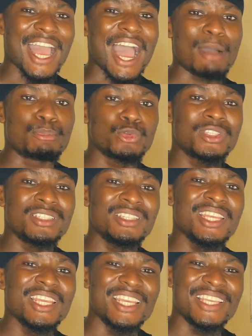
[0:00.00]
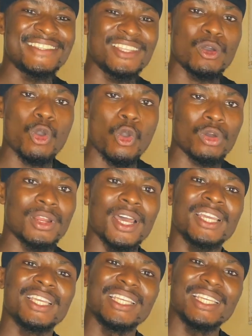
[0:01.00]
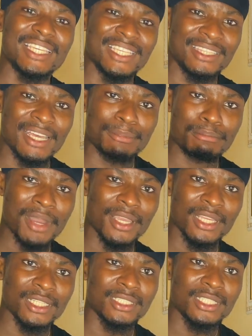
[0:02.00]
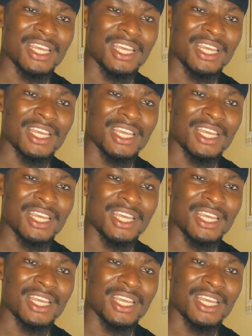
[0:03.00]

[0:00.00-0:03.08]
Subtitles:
are putting a sell order in that market.